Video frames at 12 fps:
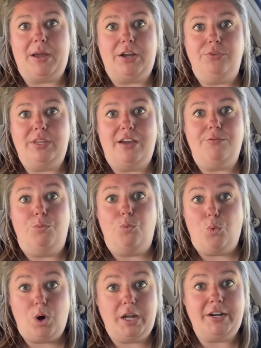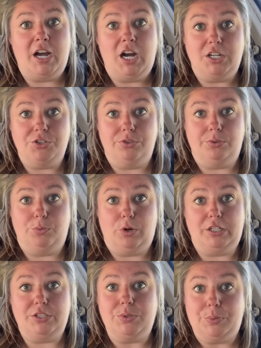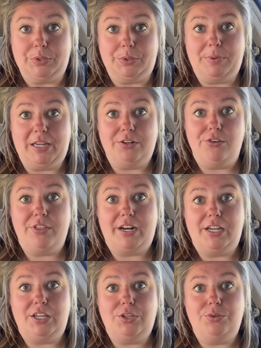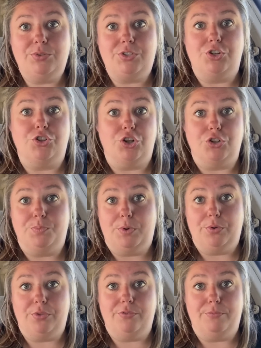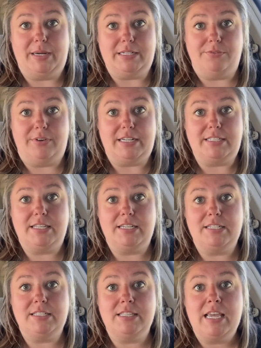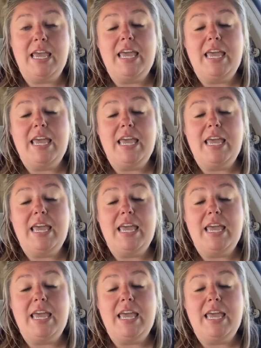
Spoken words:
I only have 100-watt solar panel that I use to charge both of my devices.